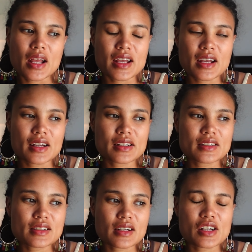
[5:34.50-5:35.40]

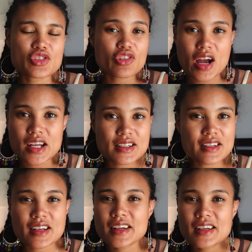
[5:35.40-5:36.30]
And I try to
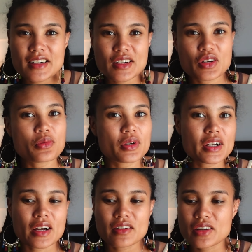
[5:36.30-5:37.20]
get in a
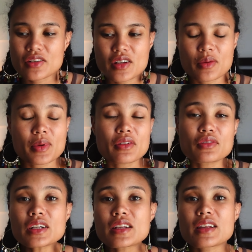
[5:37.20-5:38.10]
workout here or there, but I
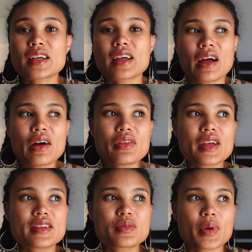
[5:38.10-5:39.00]
really like how
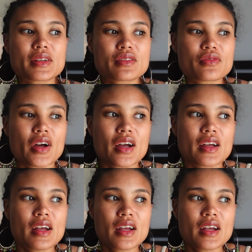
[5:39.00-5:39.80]
they specify